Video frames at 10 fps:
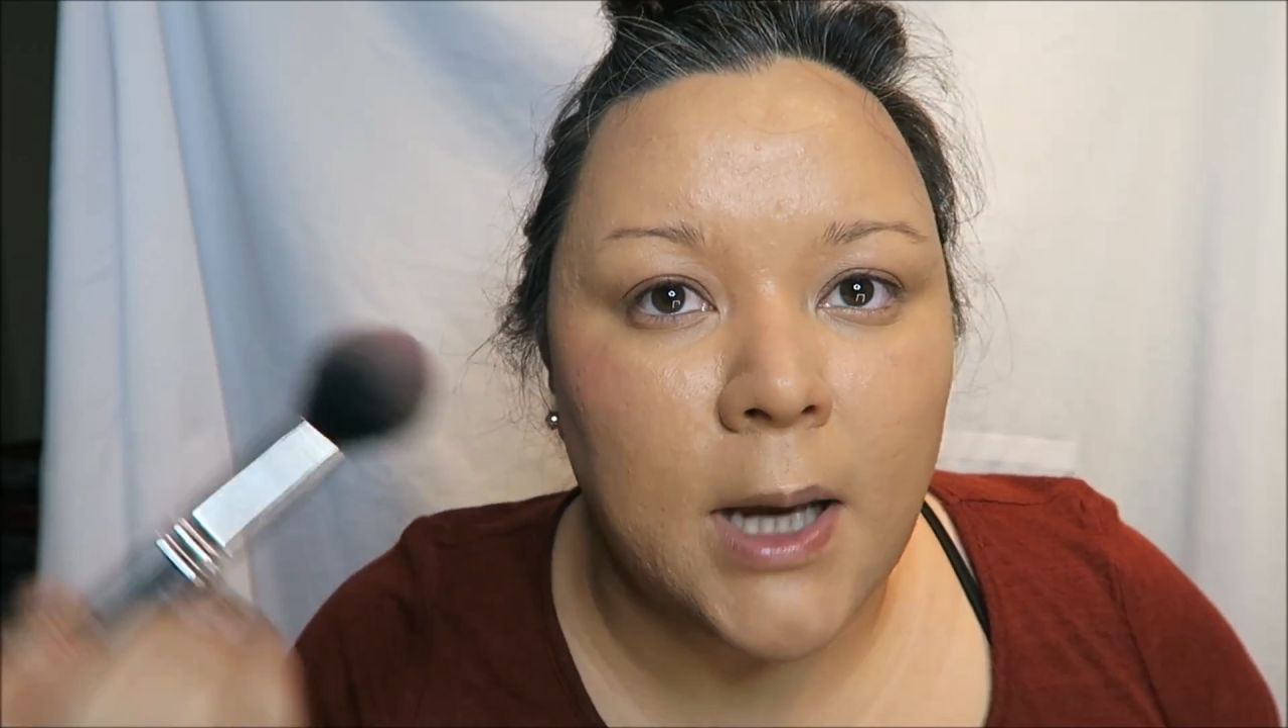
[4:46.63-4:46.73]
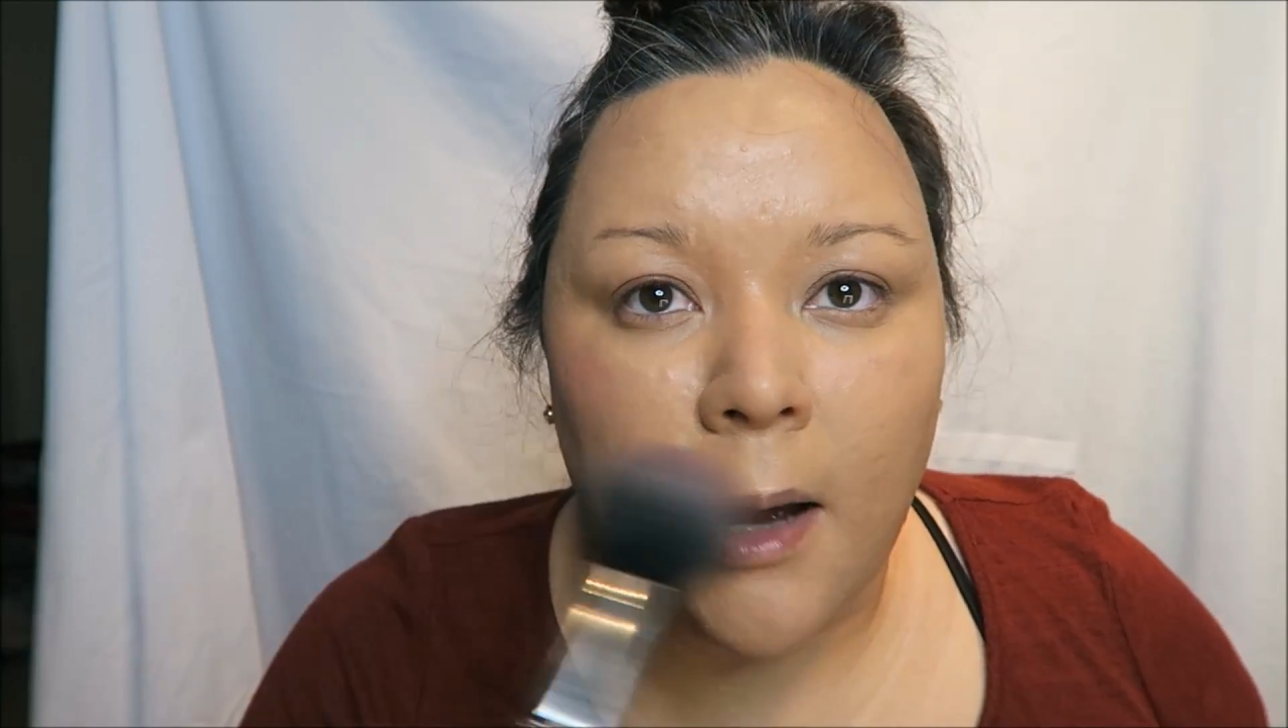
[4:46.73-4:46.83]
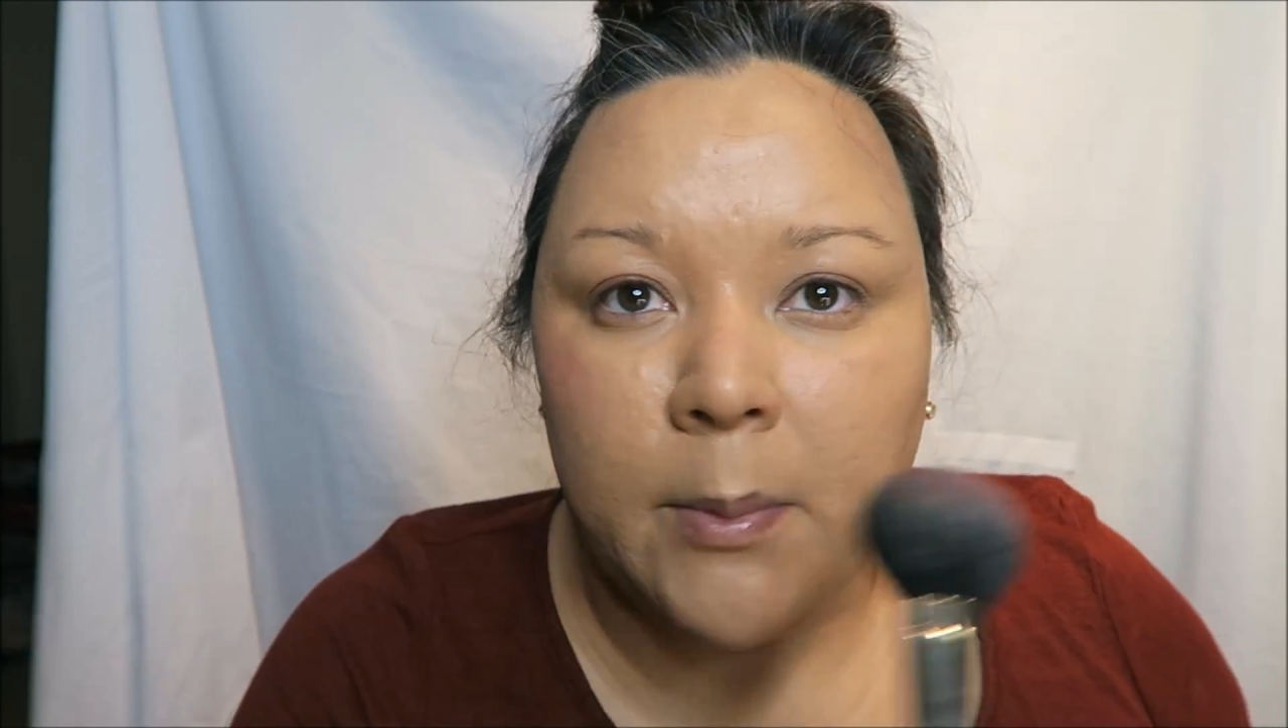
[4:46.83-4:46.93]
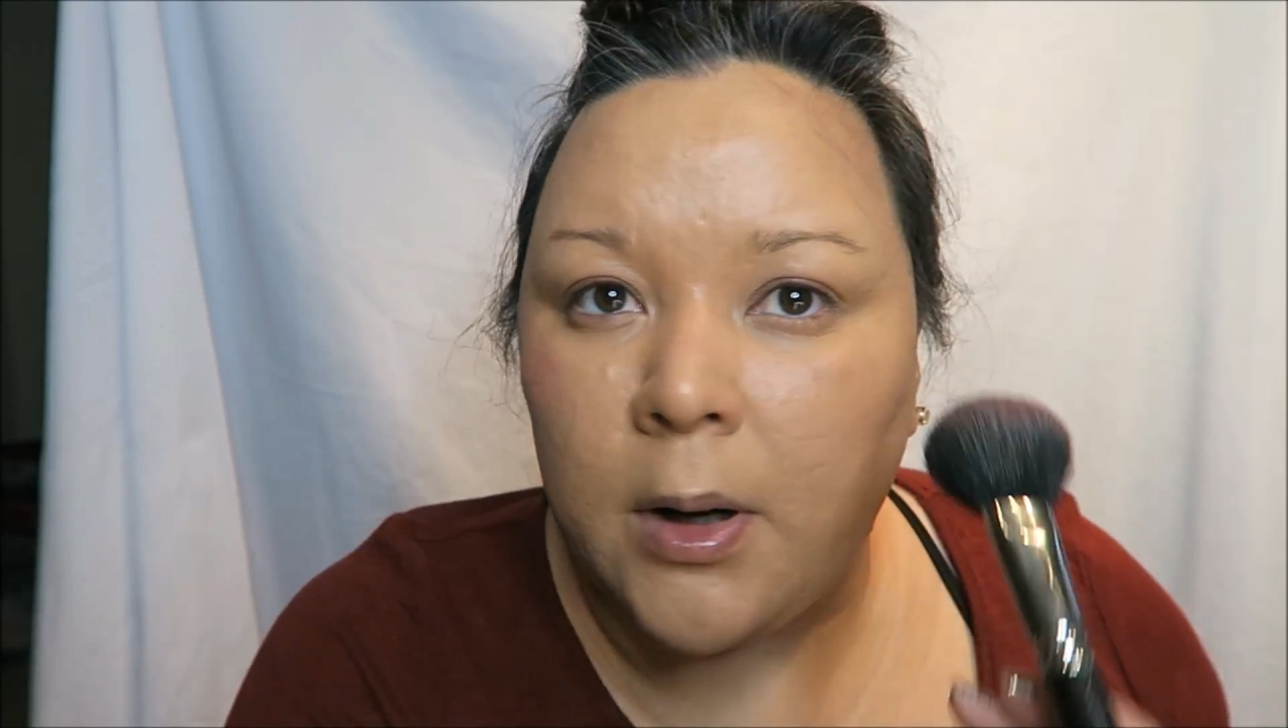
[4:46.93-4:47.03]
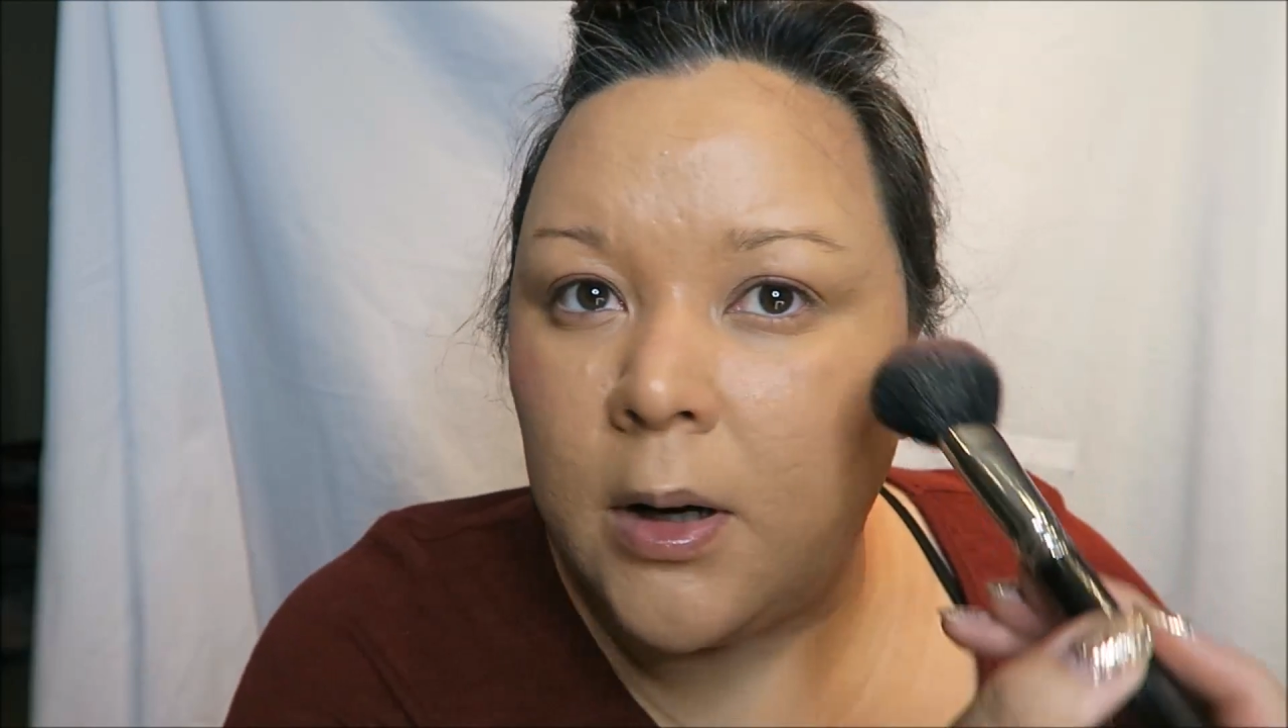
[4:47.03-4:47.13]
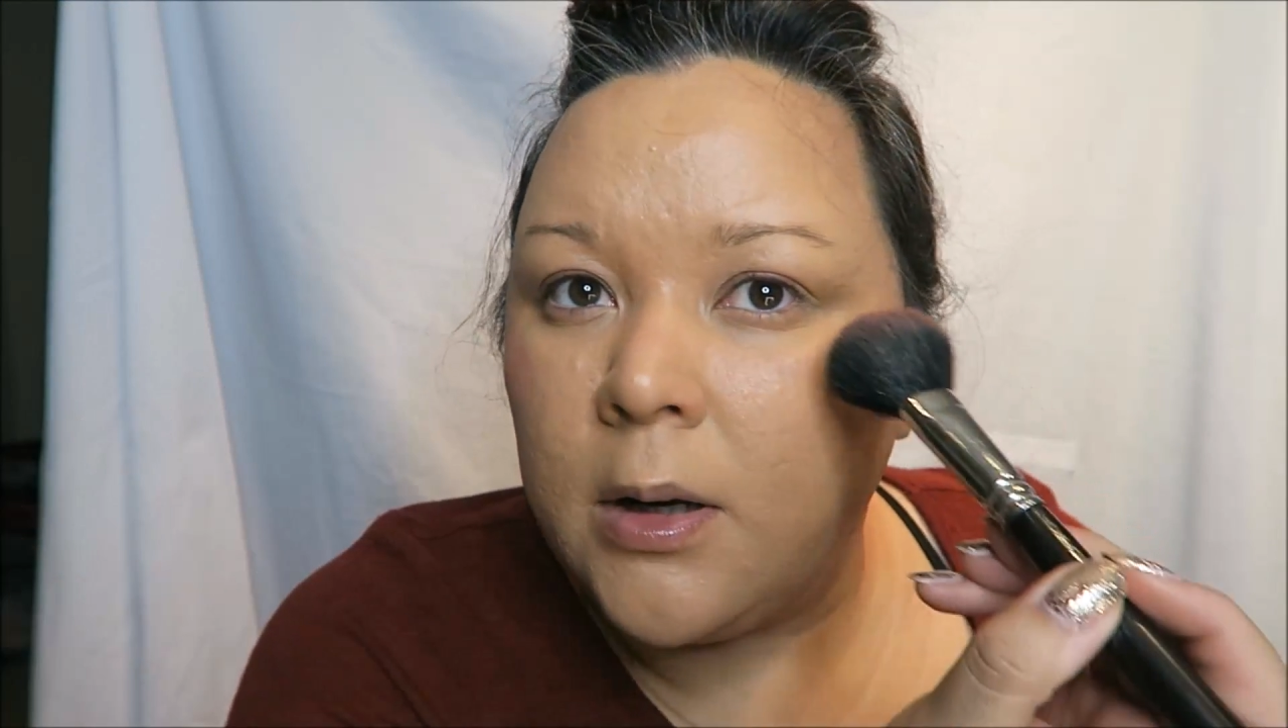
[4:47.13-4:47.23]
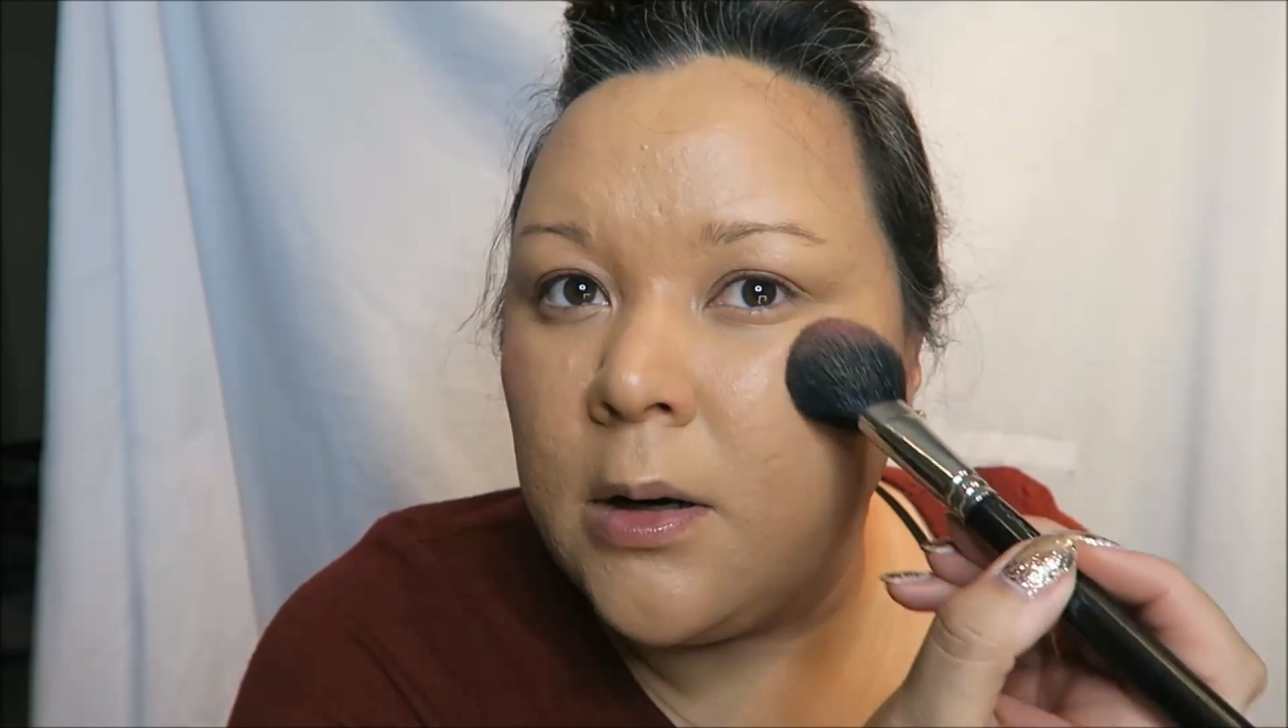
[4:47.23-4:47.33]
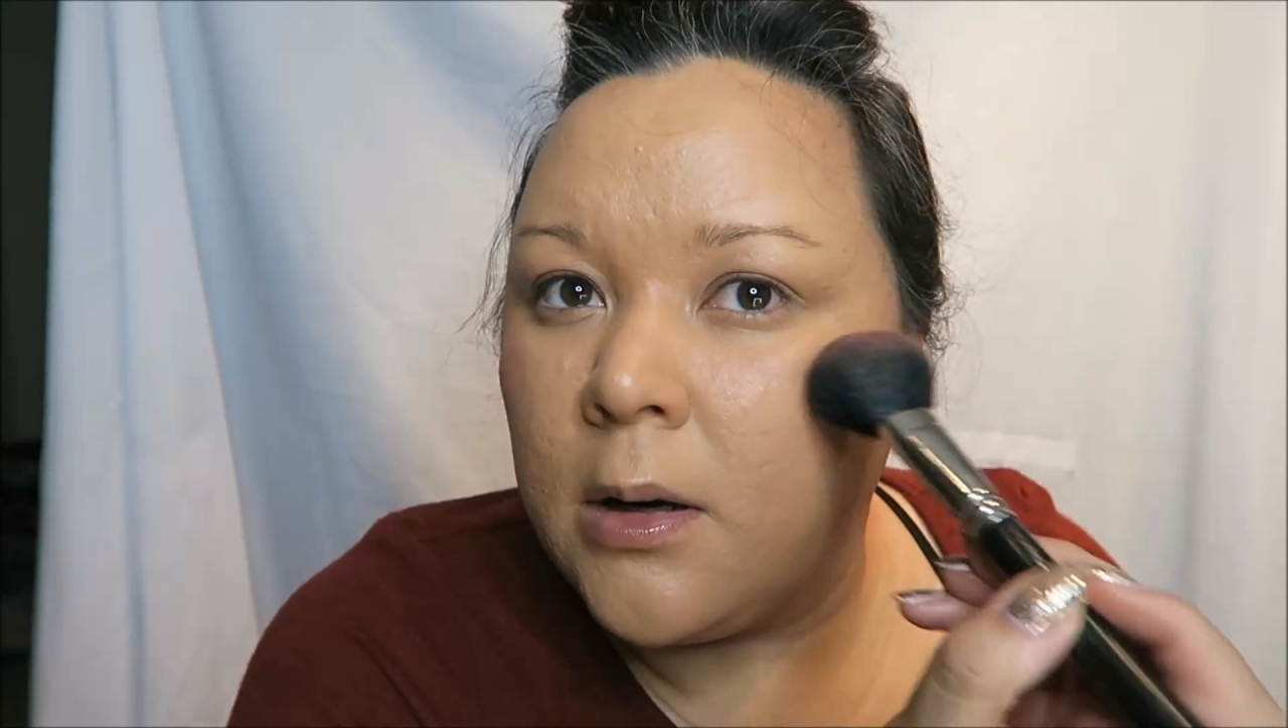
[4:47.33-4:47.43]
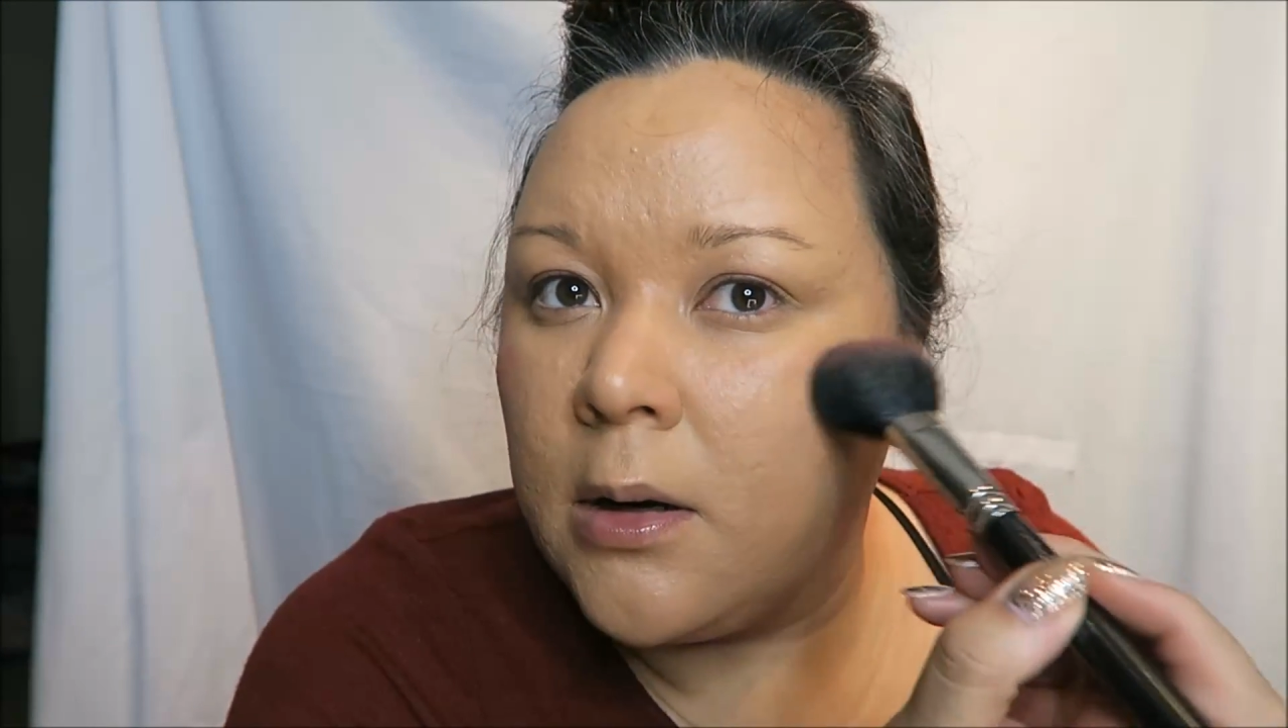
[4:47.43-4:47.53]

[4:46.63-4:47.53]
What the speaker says: tap on.